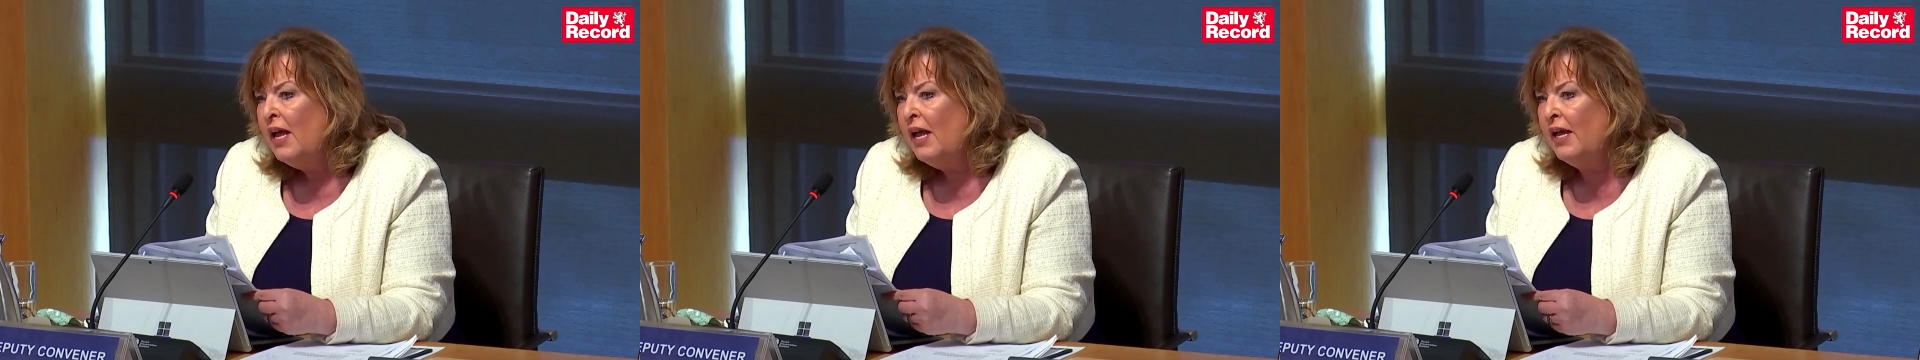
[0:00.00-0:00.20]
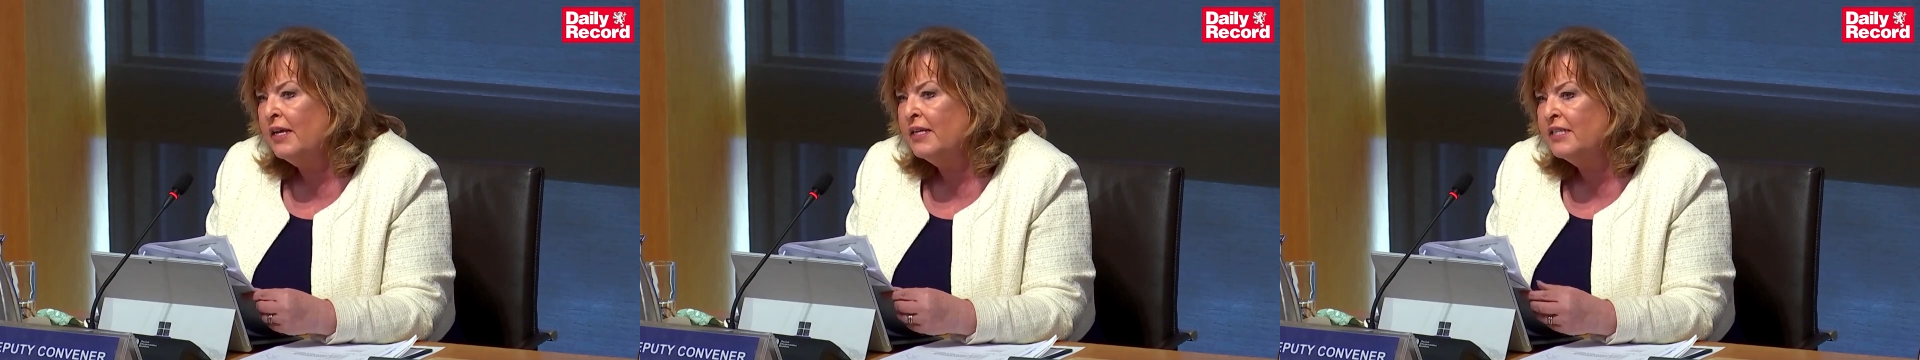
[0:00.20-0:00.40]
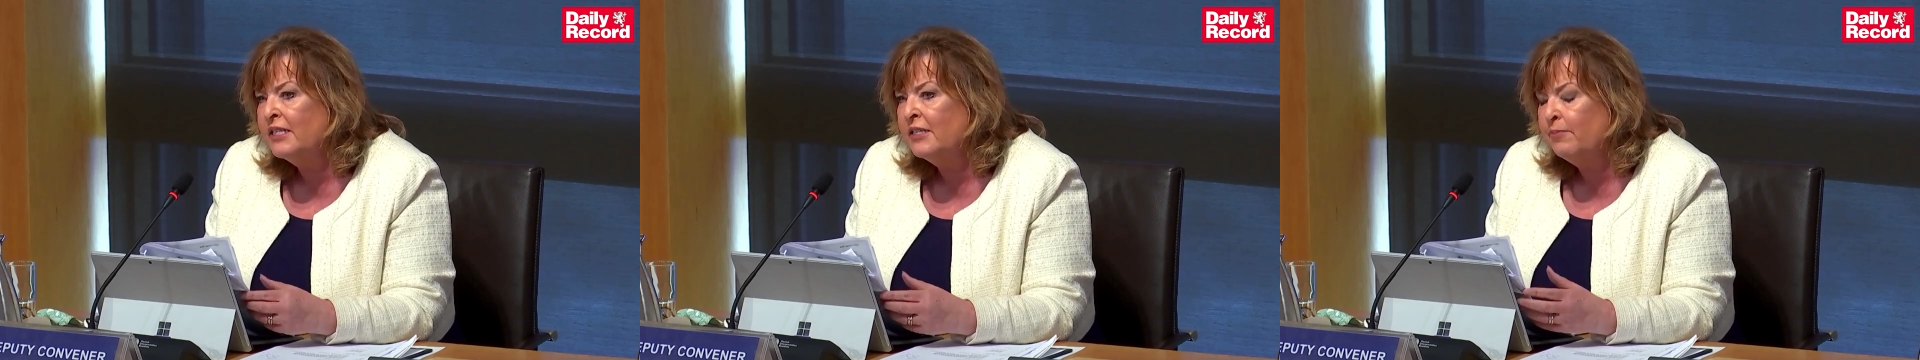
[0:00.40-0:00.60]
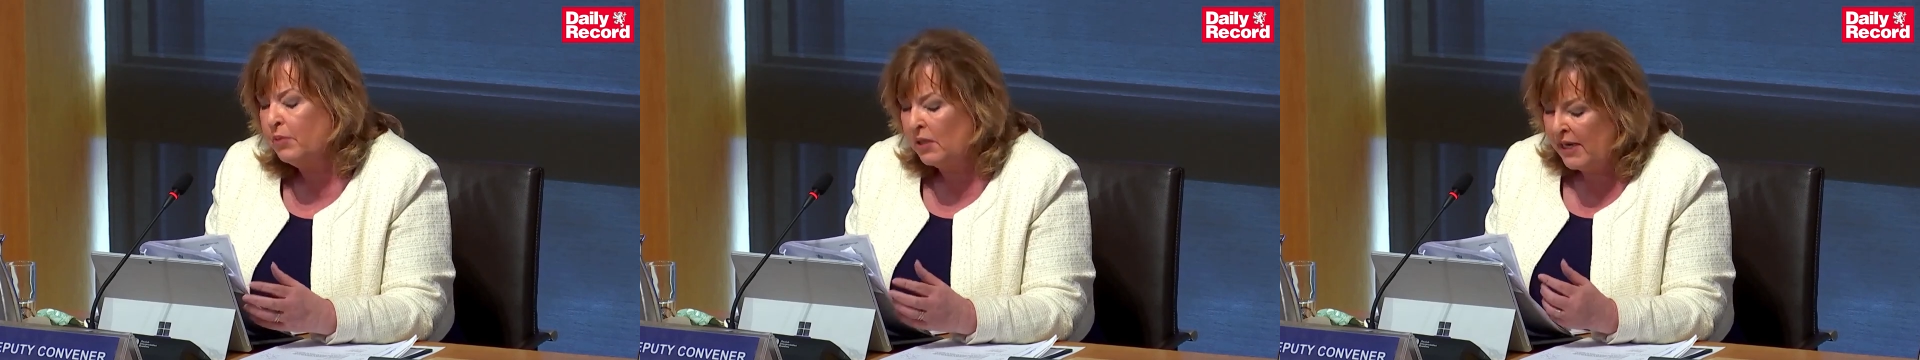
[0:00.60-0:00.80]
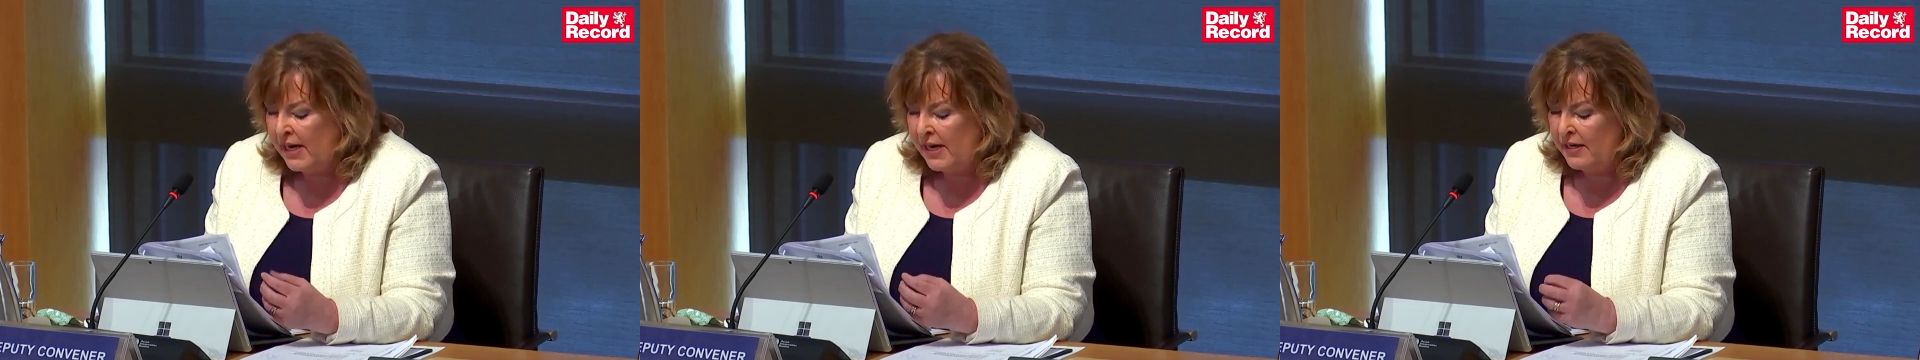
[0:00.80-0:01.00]

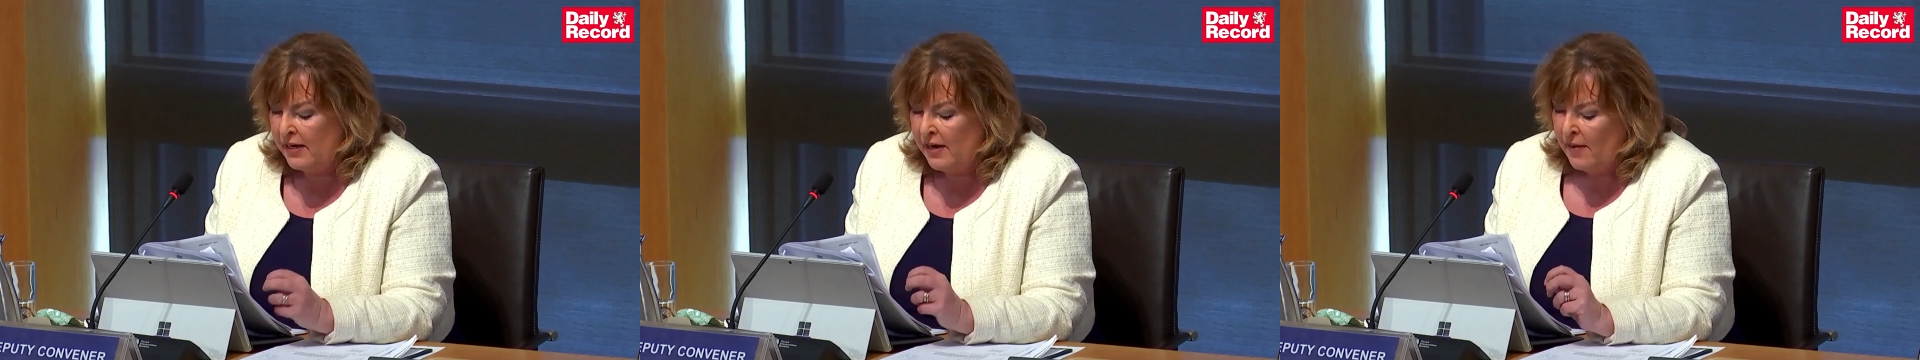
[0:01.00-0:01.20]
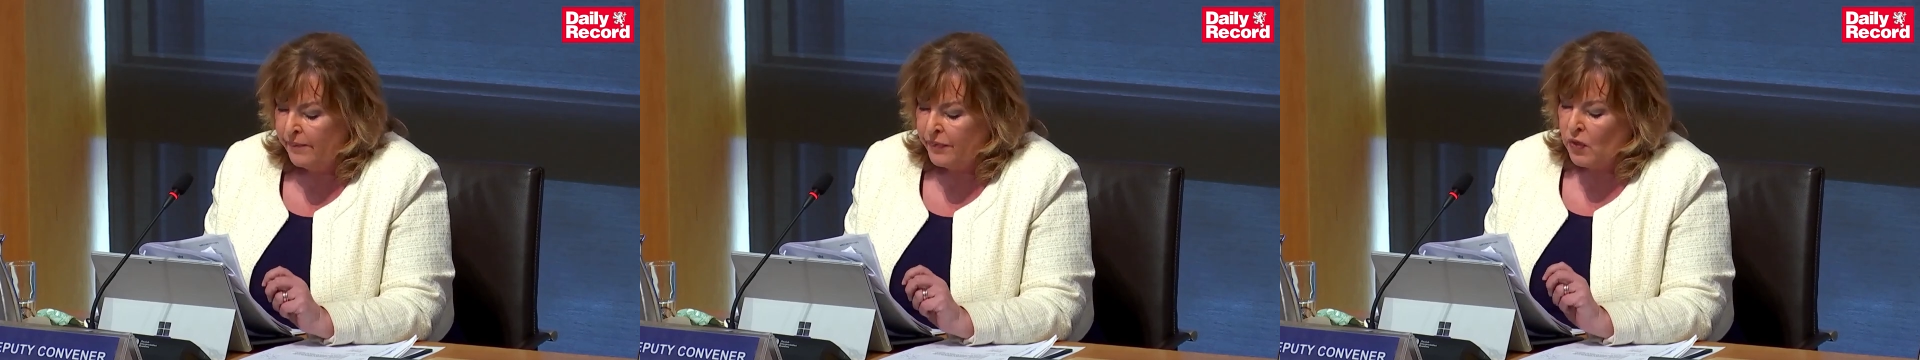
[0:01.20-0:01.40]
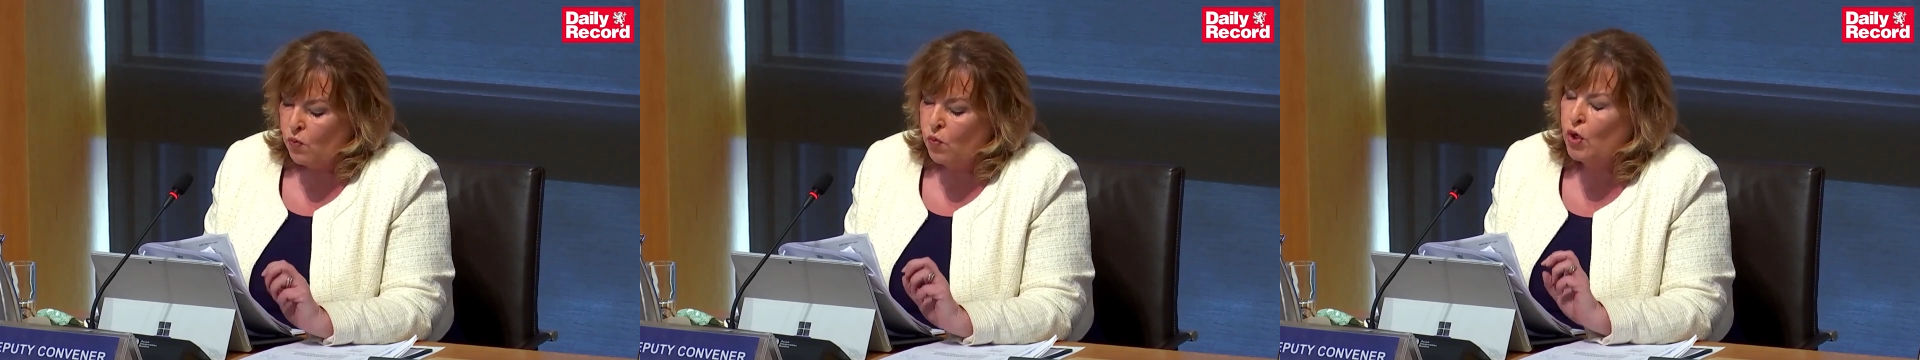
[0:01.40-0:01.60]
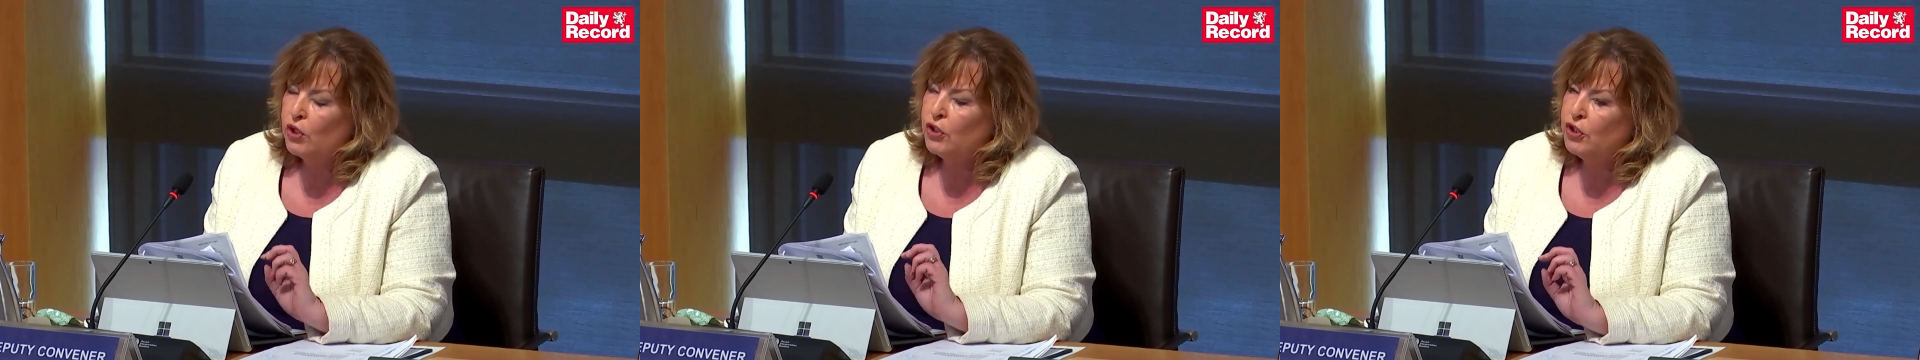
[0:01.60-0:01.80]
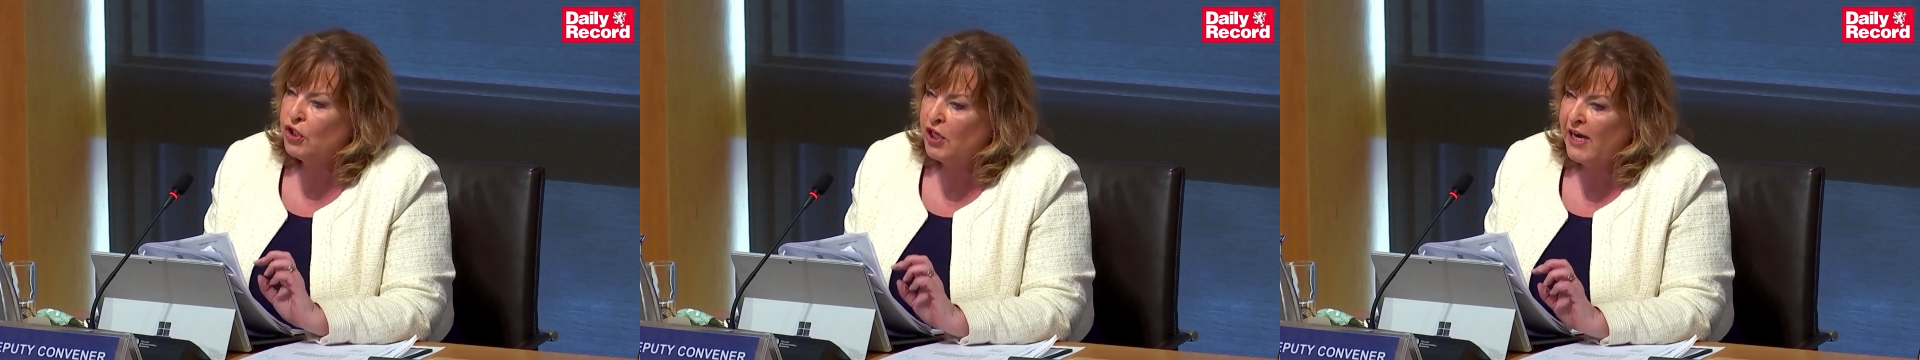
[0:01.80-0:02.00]
explain what
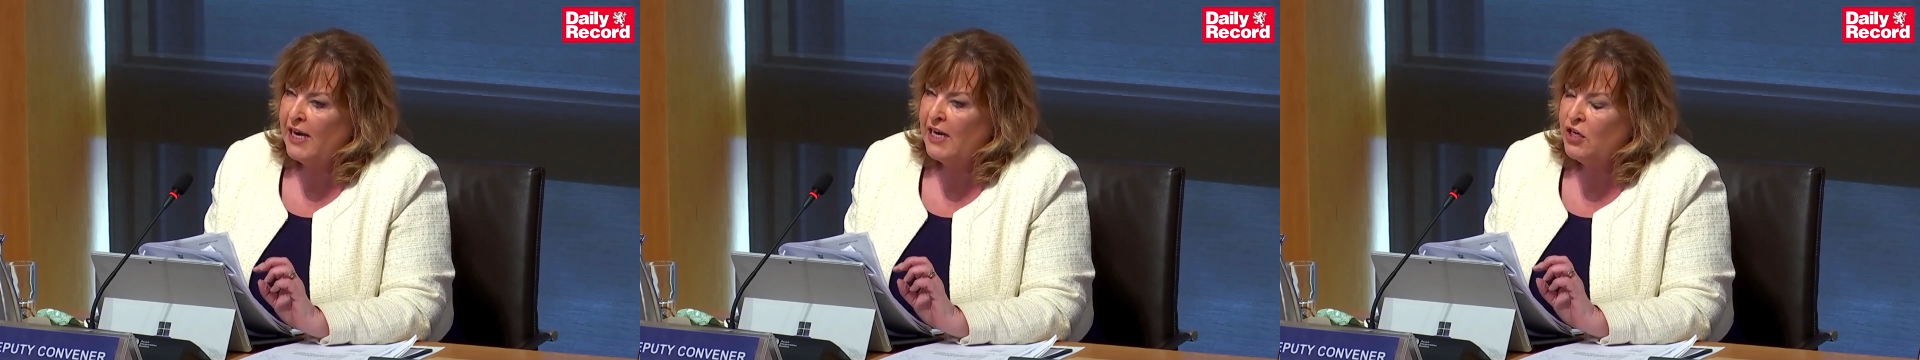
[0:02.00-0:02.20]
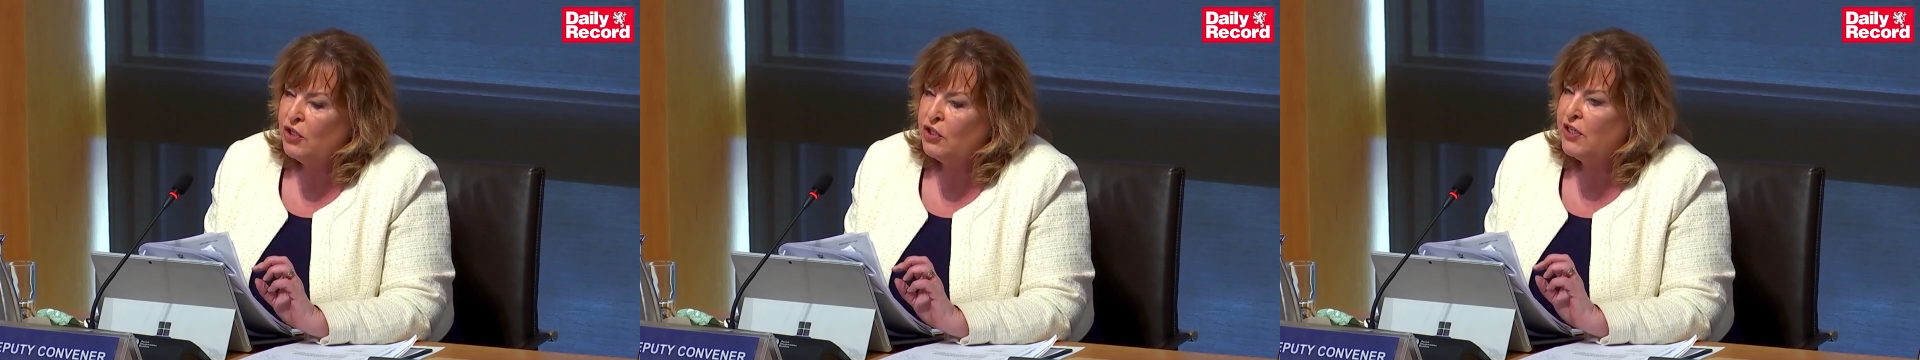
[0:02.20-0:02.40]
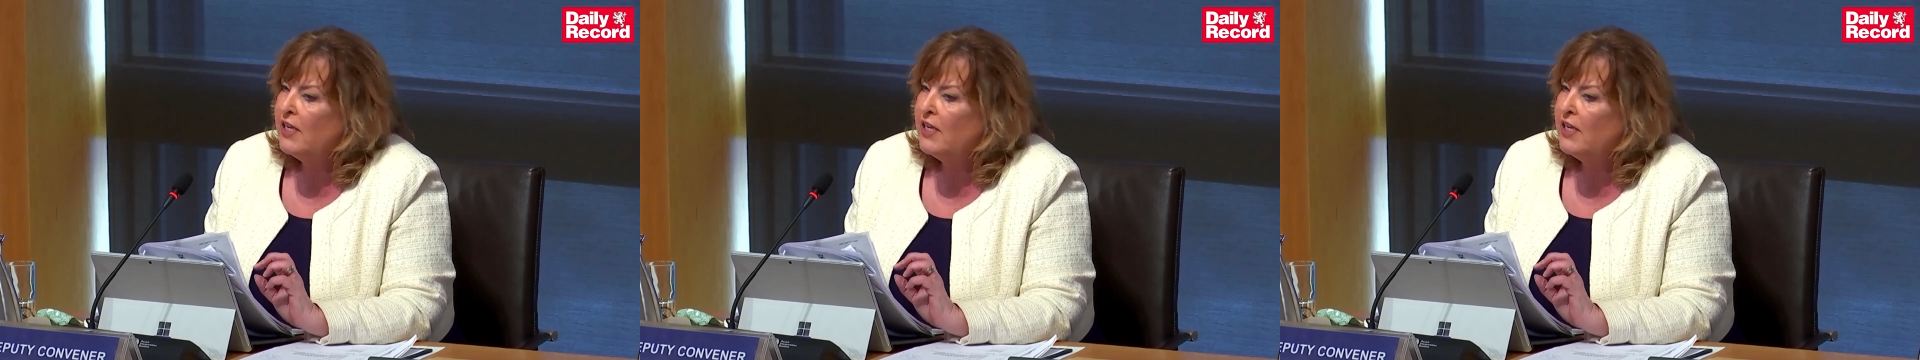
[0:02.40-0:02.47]
changed